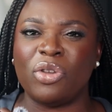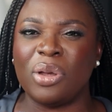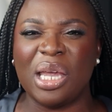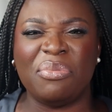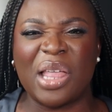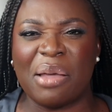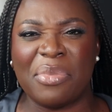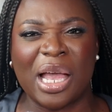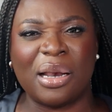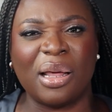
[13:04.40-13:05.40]
if you keep that
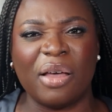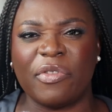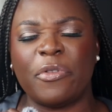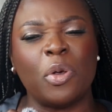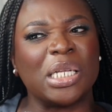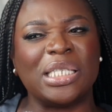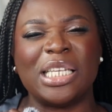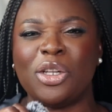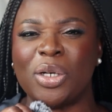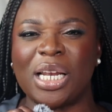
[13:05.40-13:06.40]
man loved, if you
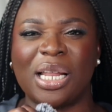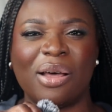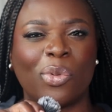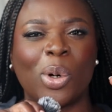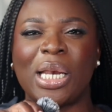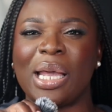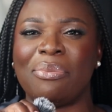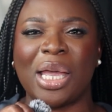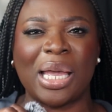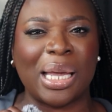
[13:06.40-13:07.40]
continue to love on
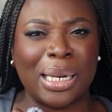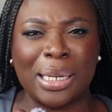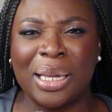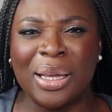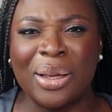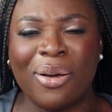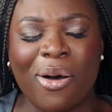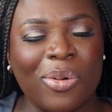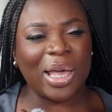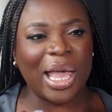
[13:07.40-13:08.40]
that man.
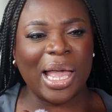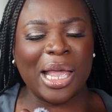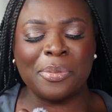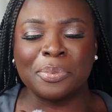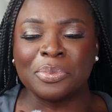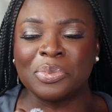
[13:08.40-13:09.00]
Okay.